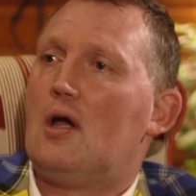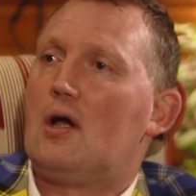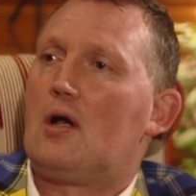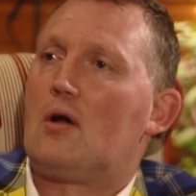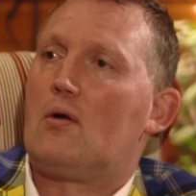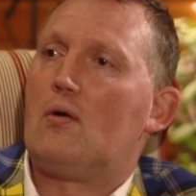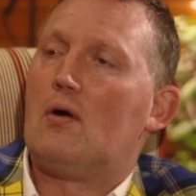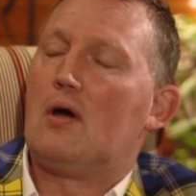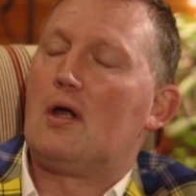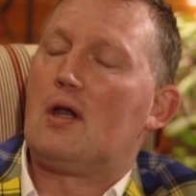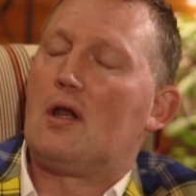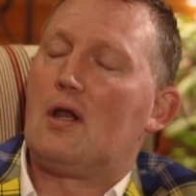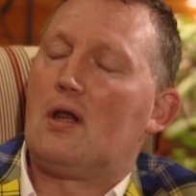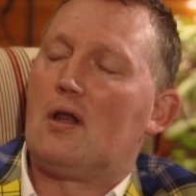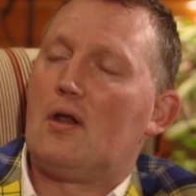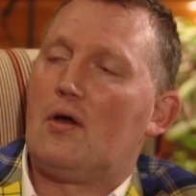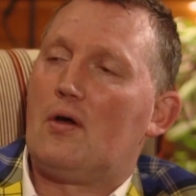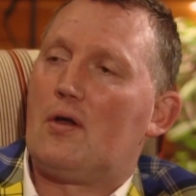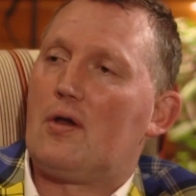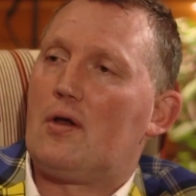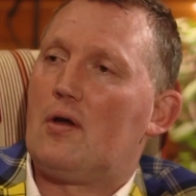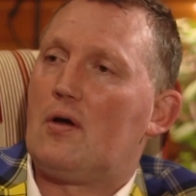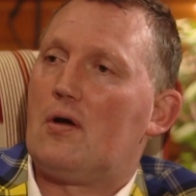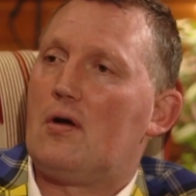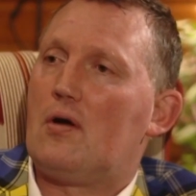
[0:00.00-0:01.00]
quite a
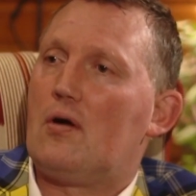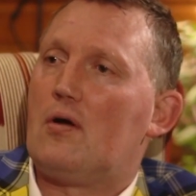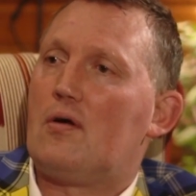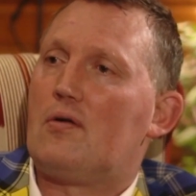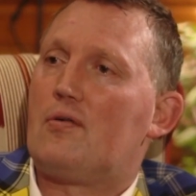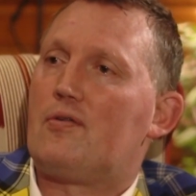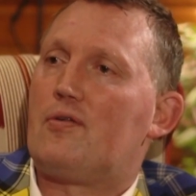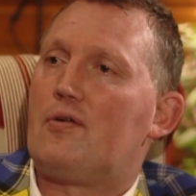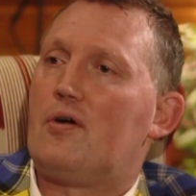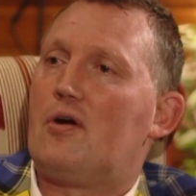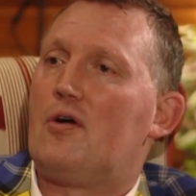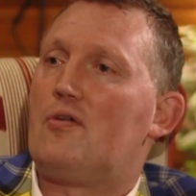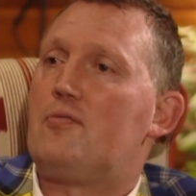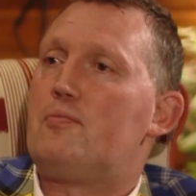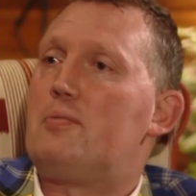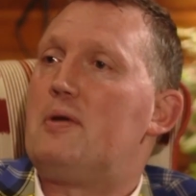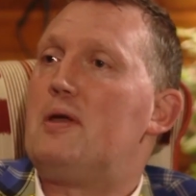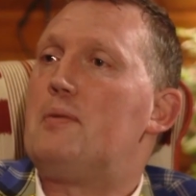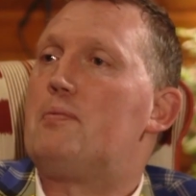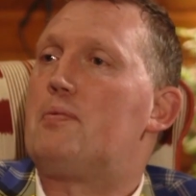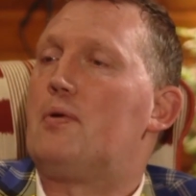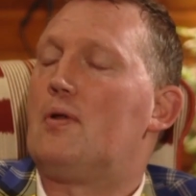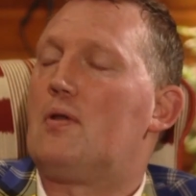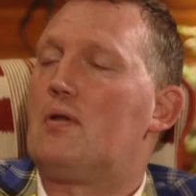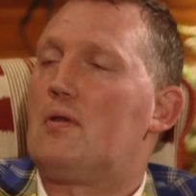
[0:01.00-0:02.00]
lot of
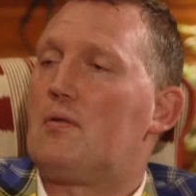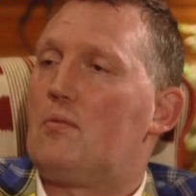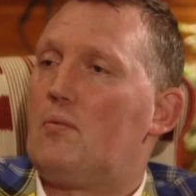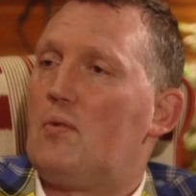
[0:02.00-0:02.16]
people.